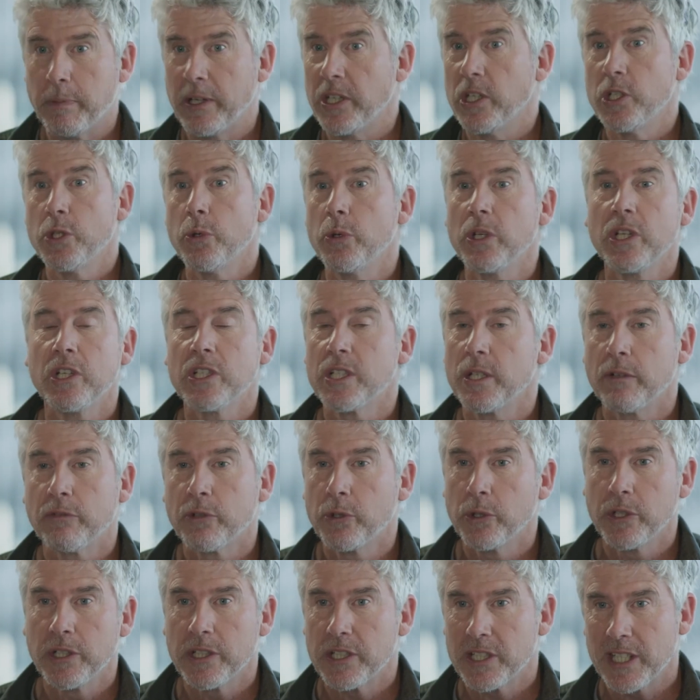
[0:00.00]
but you're doing yourself
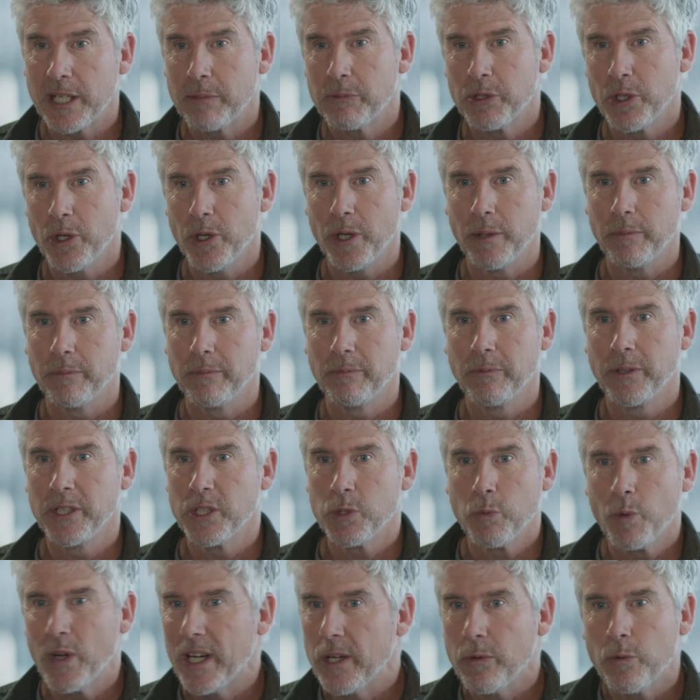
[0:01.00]
good at the same time.
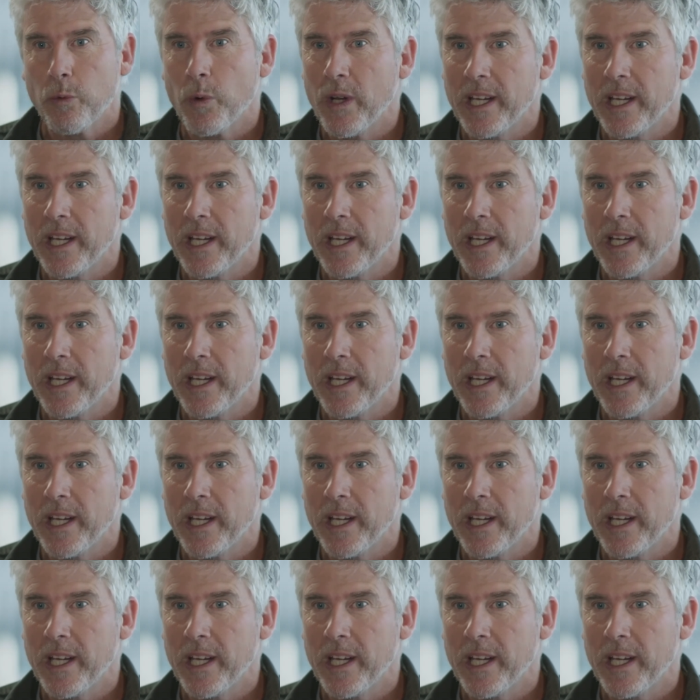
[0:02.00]
It's win,